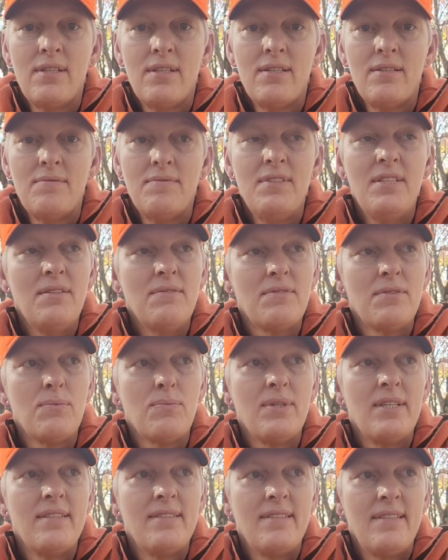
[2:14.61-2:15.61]
I've never
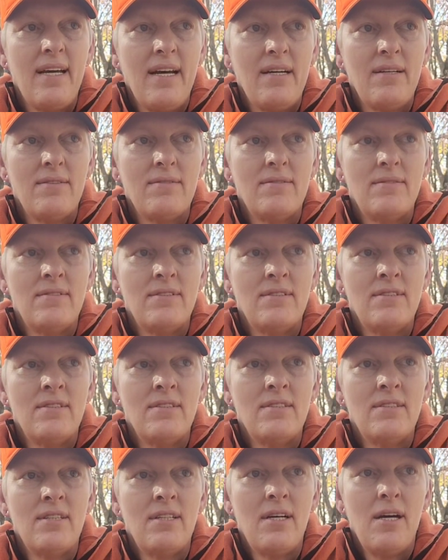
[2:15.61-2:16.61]
went down
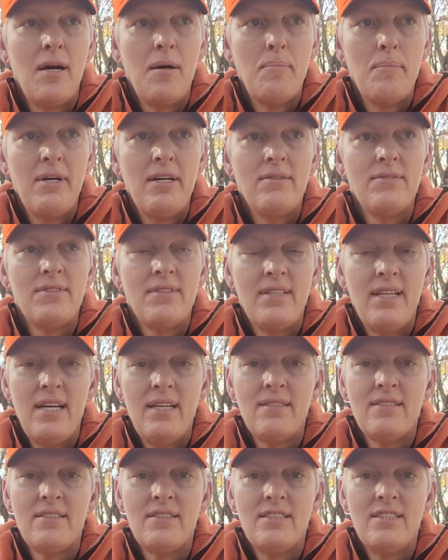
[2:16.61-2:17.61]
a mountain
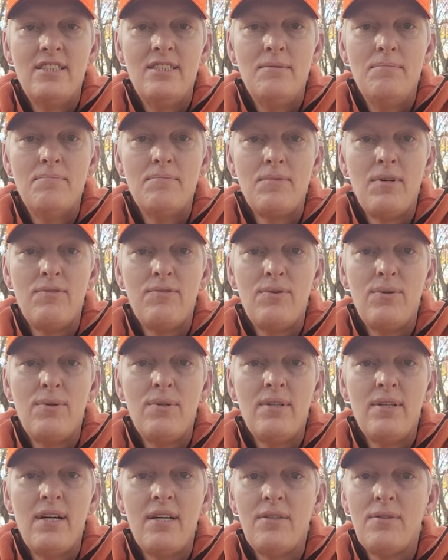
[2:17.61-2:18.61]
that steep
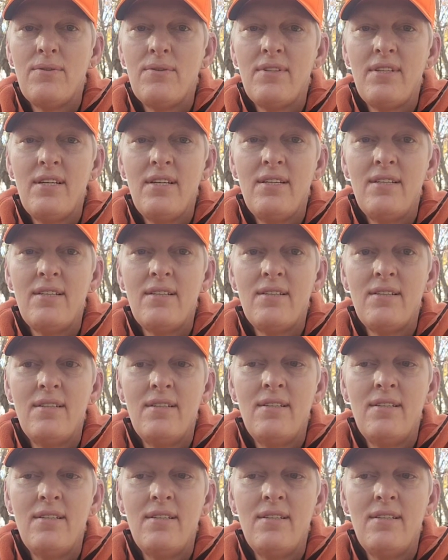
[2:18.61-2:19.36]
before, I don't think,